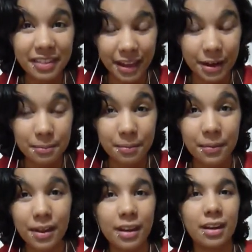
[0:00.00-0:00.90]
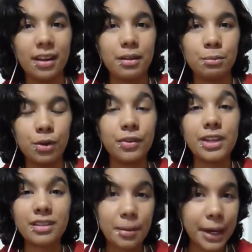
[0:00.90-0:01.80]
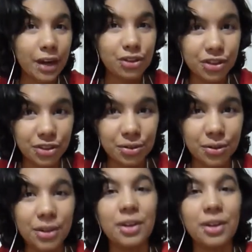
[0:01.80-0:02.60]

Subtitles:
Them movie is coming out soon.